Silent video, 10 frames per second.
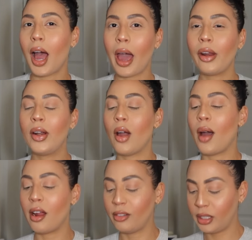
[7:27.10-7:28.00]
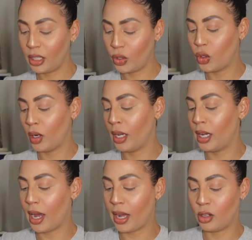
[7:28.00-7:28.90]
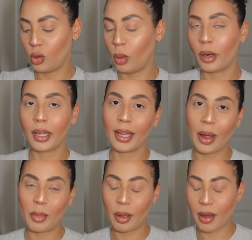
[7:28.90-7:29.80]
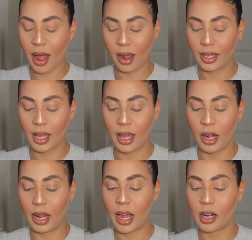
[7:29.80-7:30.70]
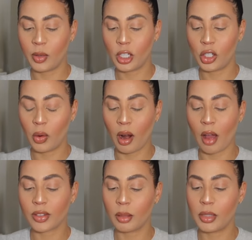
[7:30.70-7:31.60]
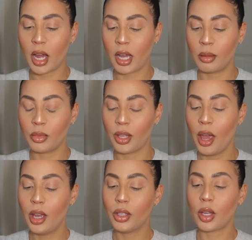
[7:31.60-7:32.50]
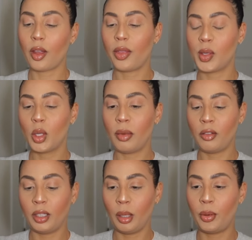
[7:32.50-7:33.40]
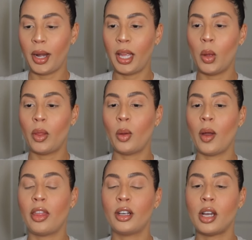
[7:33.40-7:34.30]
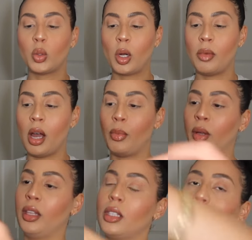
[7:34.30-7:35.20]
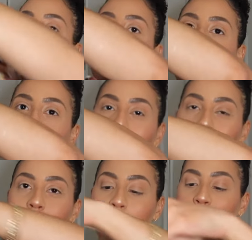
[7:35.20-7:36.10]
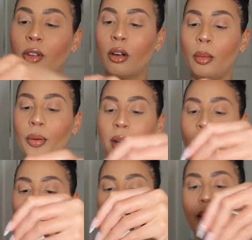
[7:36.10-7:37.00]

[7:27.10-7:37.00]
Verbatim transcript: I don't know. I really enjoy it. I enjoy working out my back and I kind of want to show it off sometimes. So I thought this would be really pretty when the weather does warm up with this nice like floral print.